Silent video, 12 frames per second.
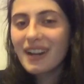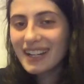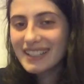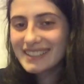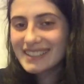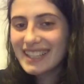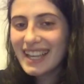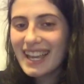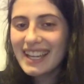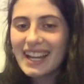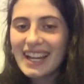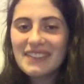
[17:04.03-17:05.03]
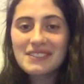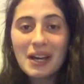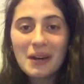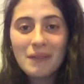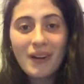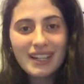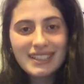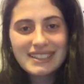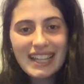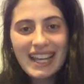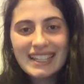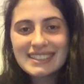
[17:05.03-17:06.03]
watch again. I have not watched
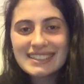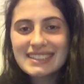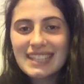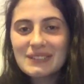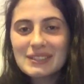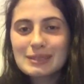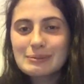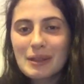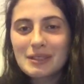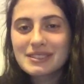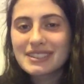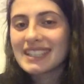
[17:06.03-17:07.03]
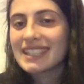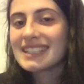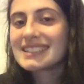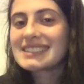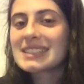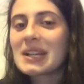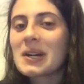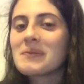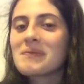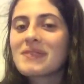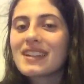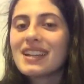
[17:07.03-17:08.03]
that since I first posted it, so
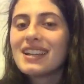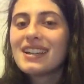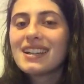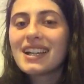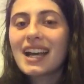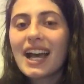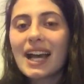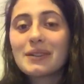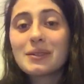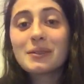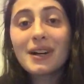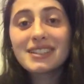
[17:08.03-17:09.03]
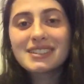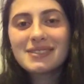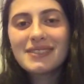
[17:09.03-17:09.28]
I will watch